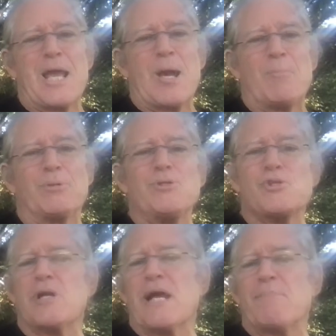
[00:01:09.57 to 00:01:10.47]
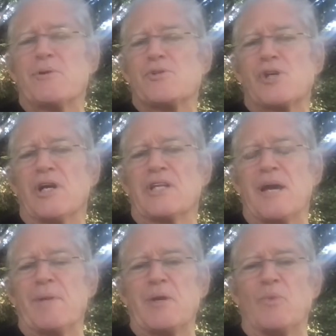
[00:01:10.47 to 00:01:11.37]
Blue stripers saw it
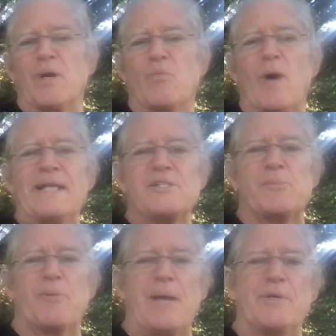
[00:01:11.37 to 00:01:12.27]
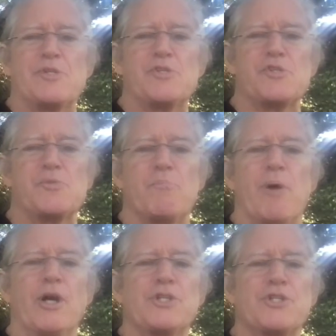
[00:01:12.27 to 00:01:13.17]
coming when white supremacists
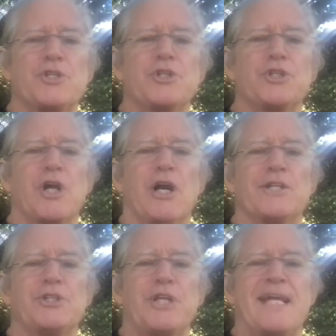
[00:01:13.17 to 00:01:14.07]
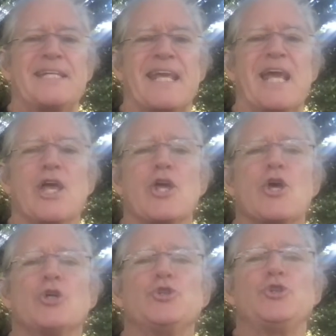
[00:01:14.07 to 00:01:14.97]
marched in Charlotte chanting,
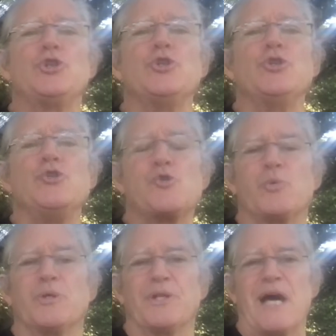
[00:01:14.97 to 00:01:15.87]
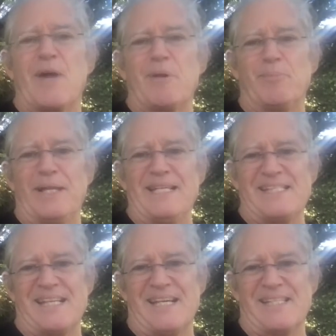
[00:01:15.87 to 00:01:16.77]
"Jews will not
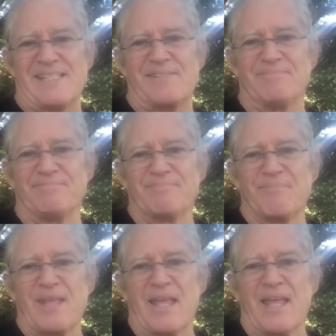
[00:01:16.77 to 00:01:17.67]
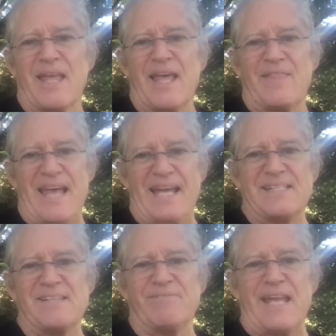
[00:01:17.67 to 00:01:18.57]
replace us." That
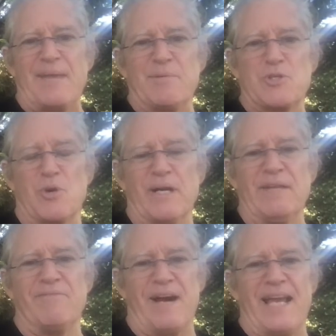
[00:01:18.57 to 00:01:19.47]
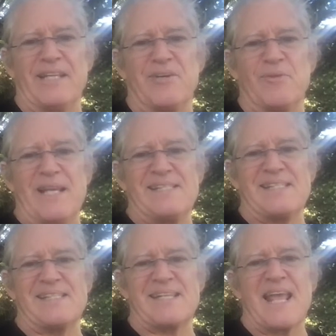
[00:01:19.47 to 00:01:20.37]
is inflammatory, violent,
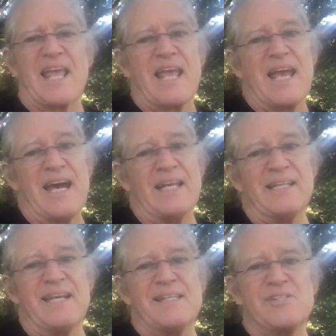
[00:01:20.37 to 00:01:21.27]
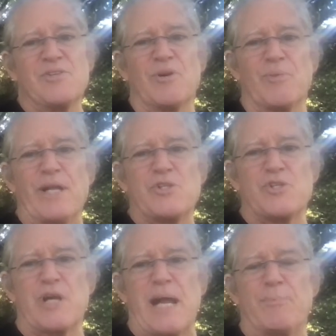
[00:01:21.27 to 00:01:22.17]
racist, unless you're a red
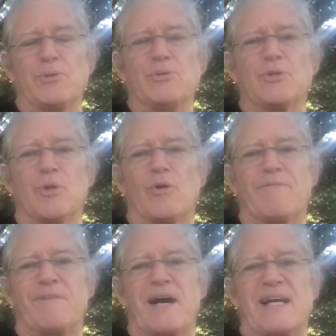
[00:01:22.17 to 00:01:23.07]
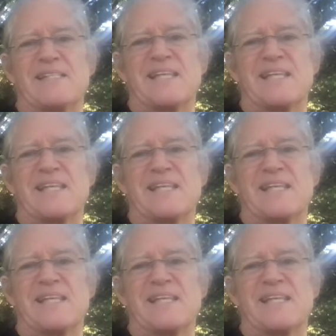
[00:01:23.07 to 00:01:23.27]
striper who glorifies